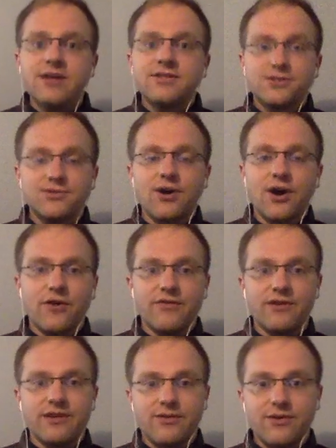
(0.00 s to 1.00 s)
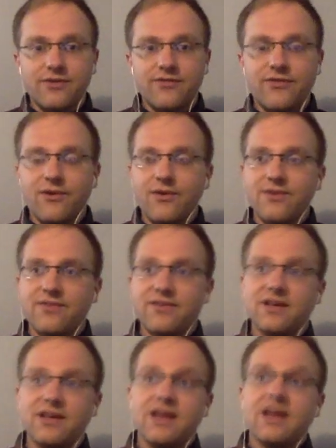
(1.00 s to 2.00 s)
to COVID in order for
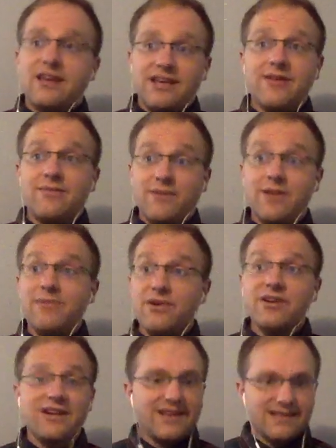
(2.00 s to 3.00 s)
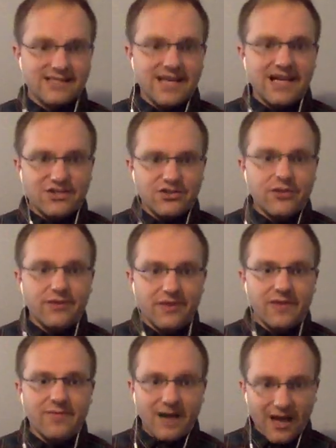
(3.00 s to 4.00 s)
the immunity that's natural within
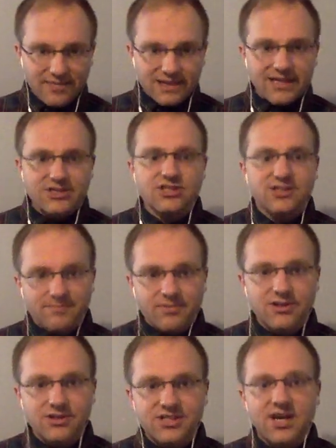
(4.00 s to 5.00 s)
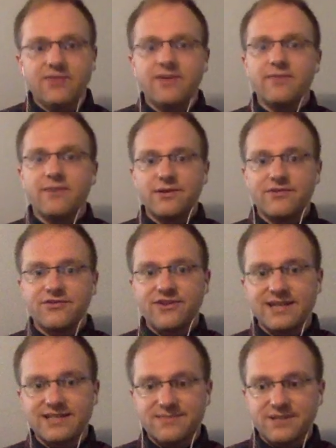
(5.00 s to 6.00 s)
the population to push down the amount of
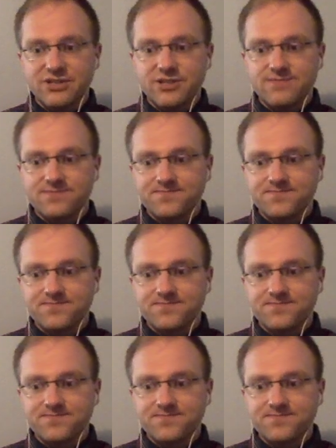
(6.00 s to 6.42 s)
transmission.